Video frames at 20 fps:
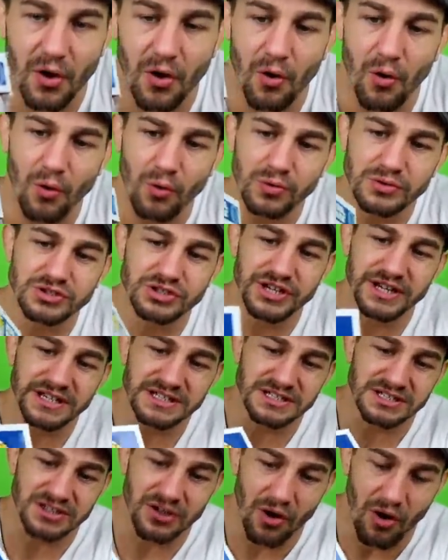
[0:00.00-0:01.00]
OG
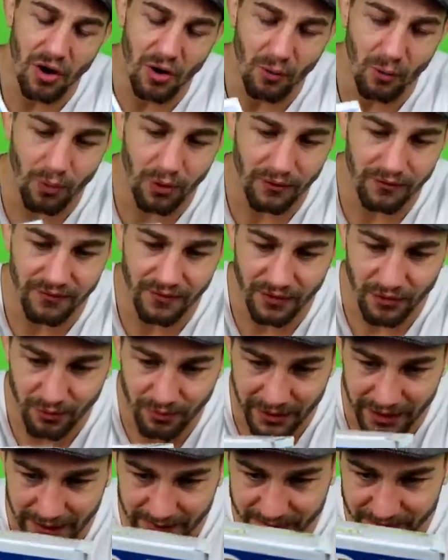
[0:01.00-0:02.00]
Star Wars Funko
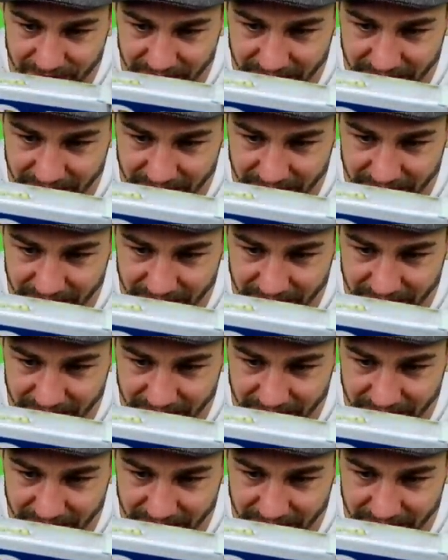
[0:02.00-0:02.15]
Pops,